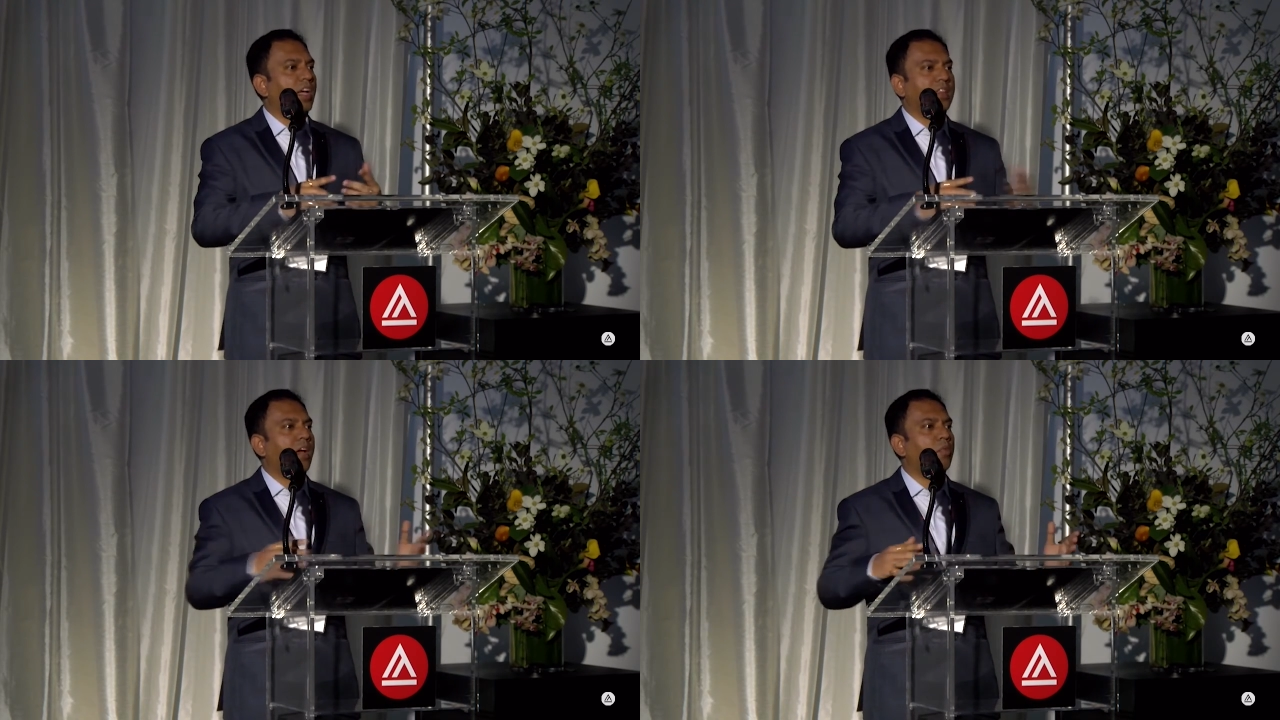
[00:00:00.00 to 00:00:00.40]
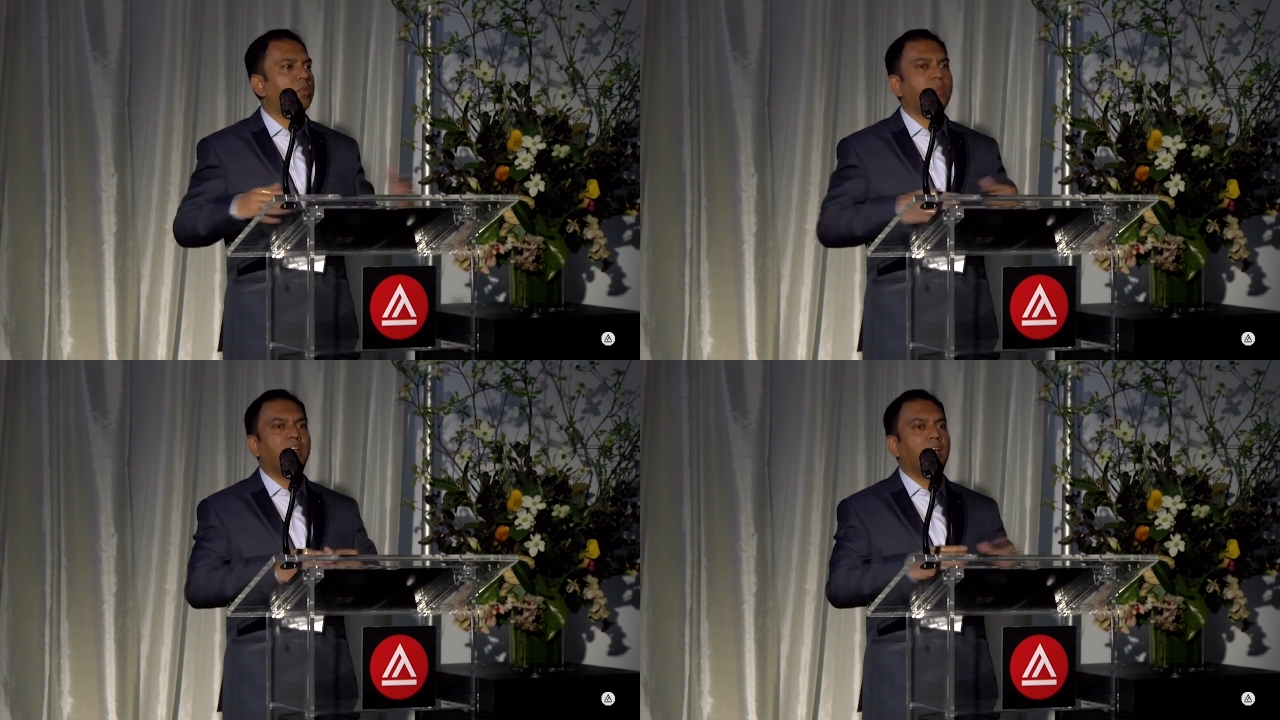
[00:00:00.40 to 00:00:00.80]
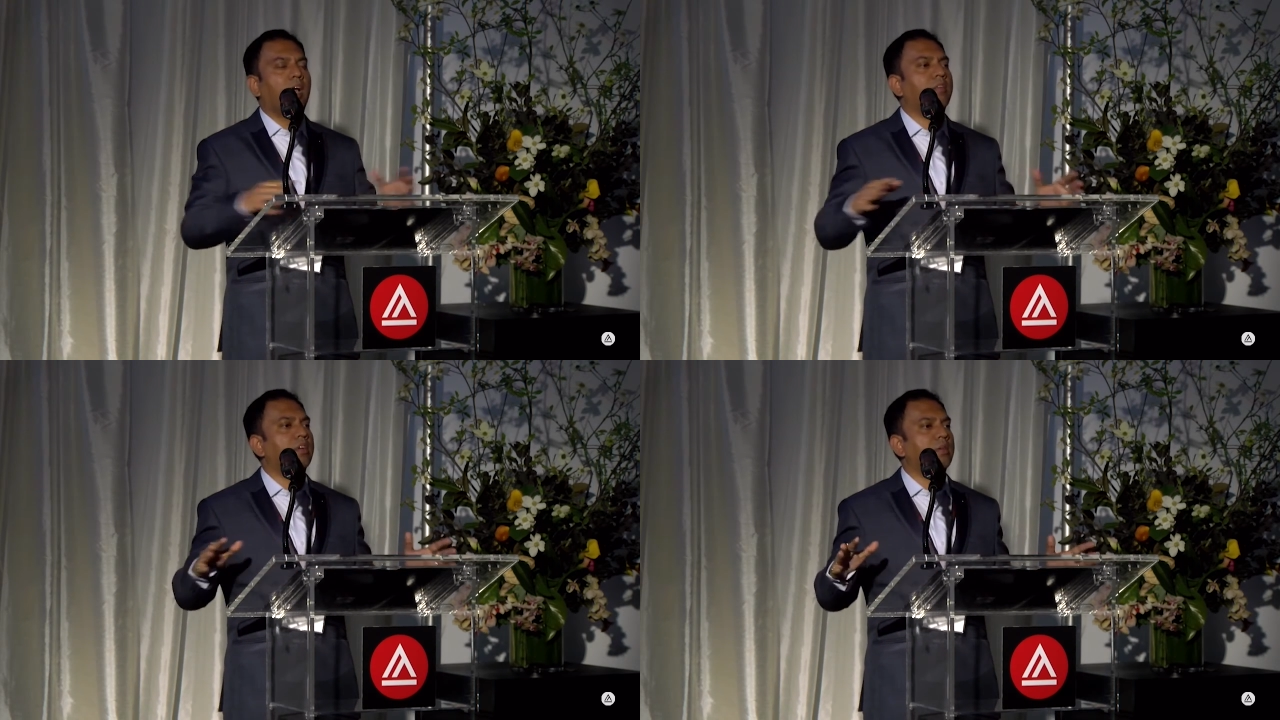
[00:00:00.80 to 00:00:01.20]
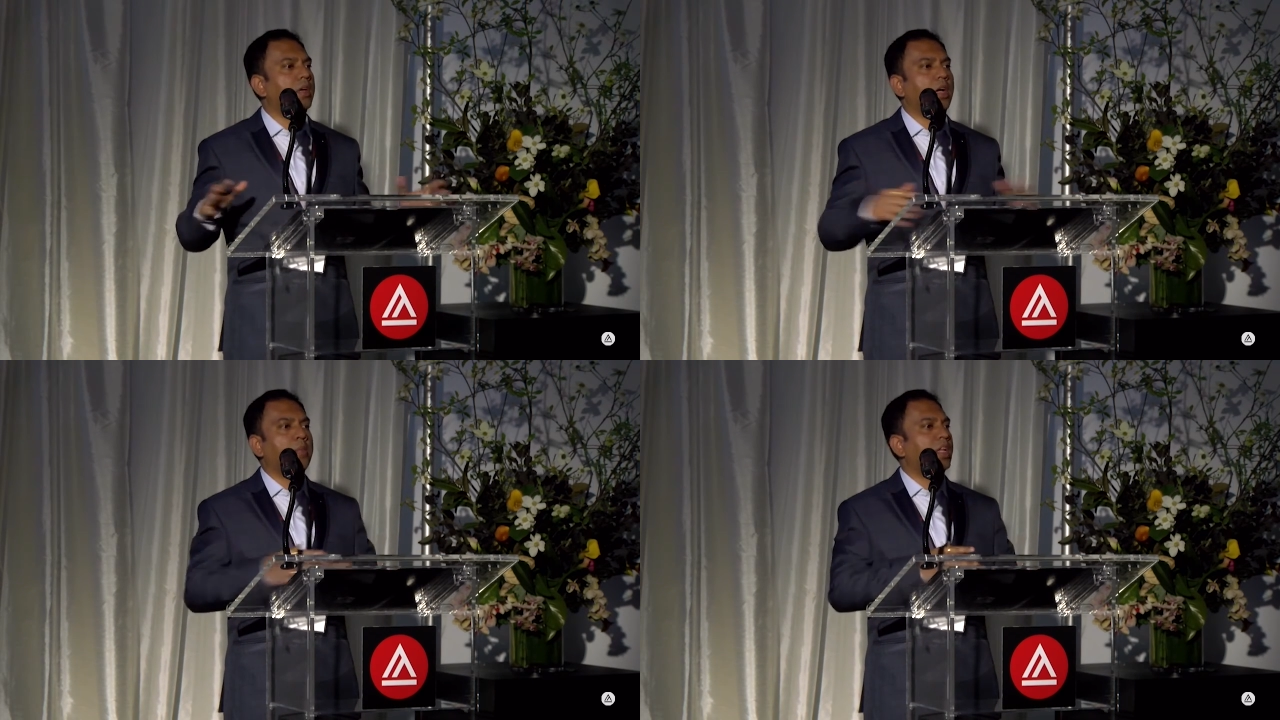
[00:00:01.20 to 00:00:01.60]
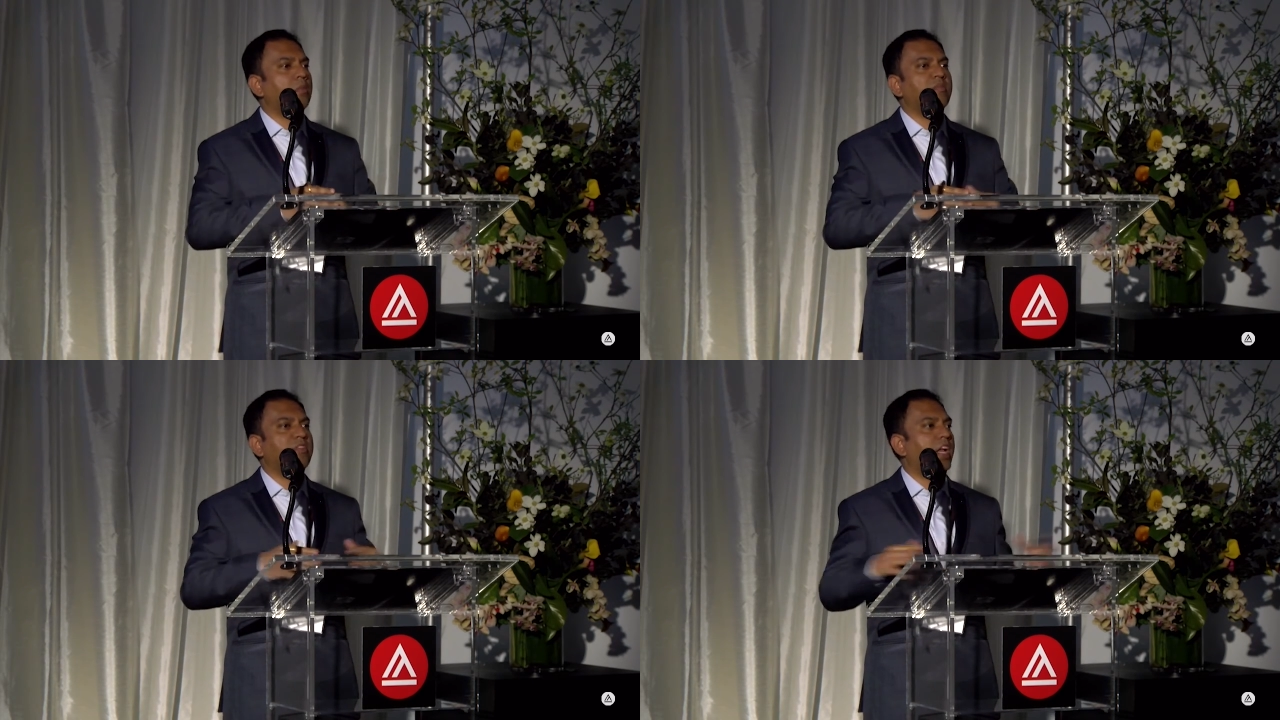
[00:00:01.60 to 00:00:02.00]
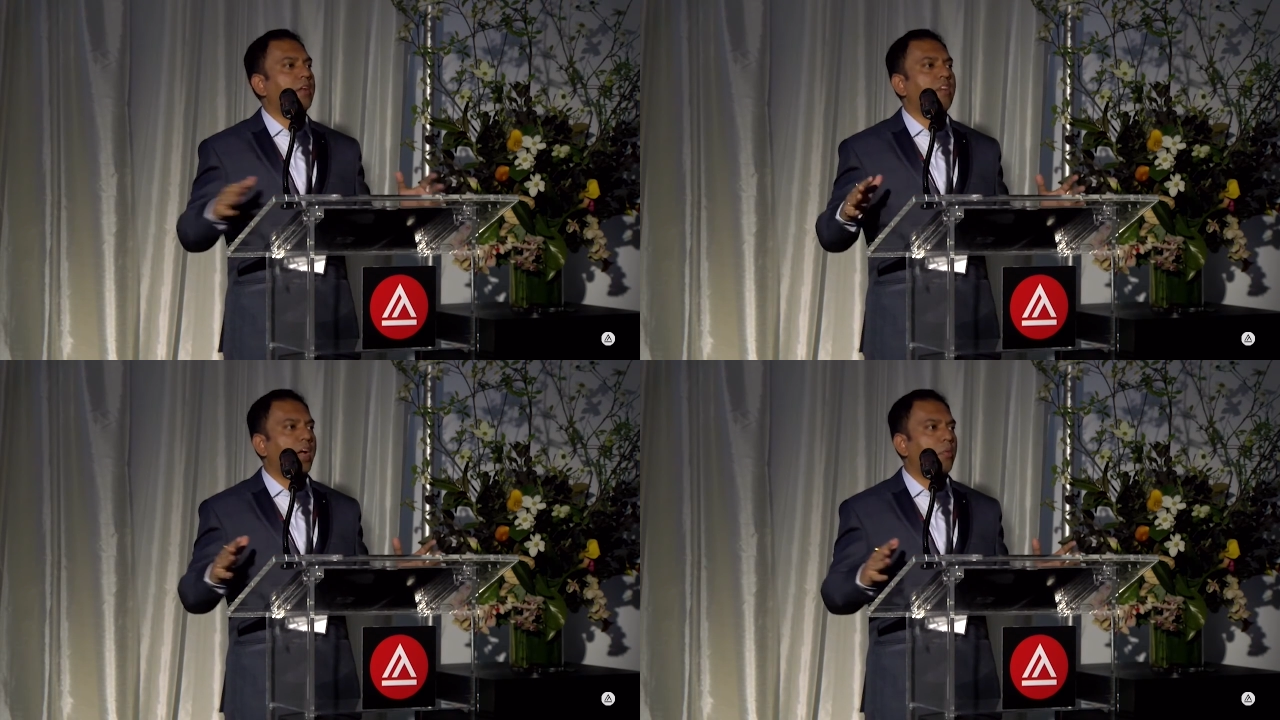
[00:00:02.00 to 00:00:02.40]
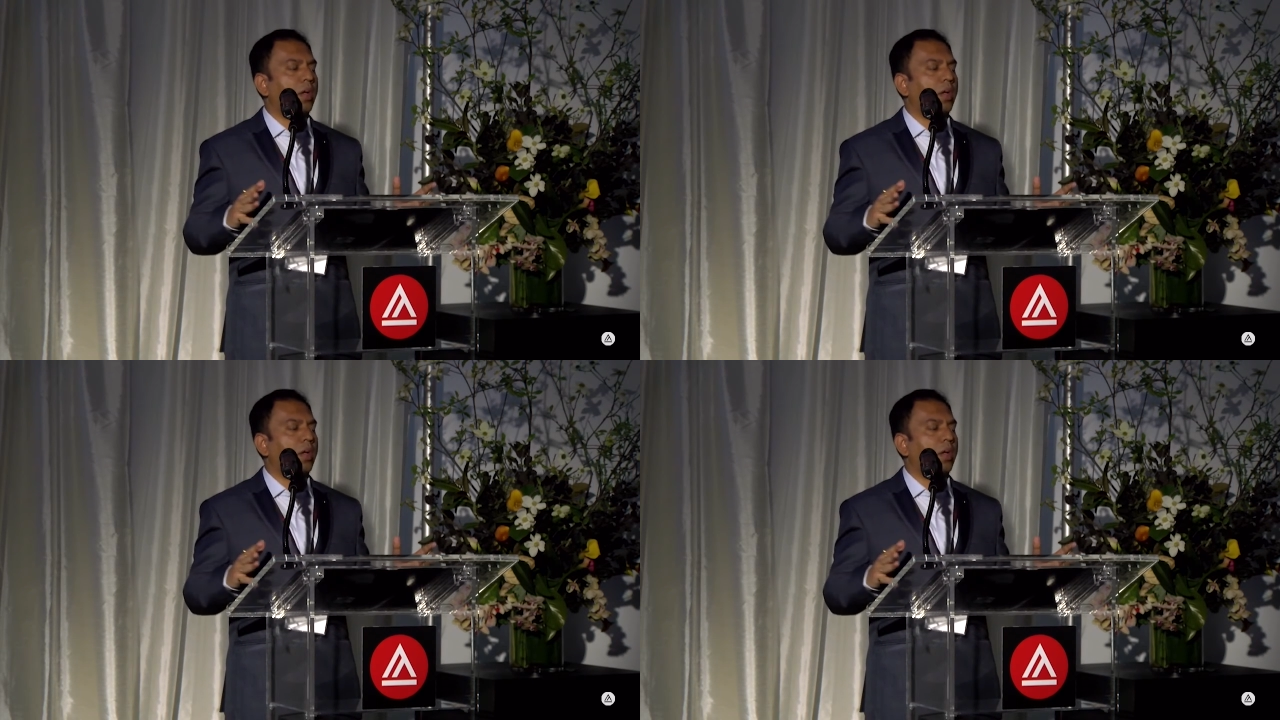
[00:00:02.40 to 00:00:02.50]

like that with me, I mean, wherever I